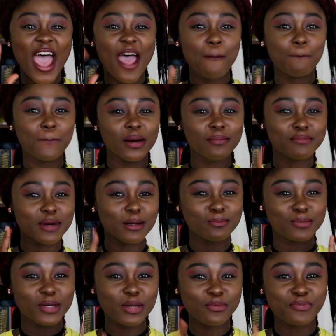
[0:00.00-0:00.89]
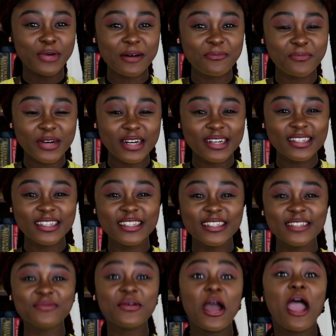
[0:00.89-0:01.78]
10 boom boom boom boom
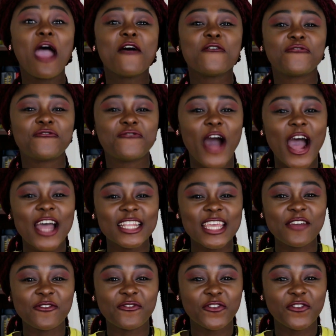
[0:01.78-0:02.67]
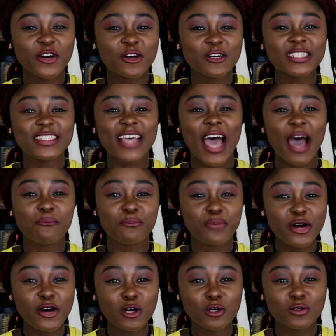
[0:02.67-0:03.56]
boom funny food
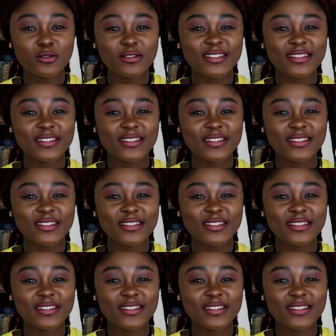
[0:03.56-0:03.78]
taboos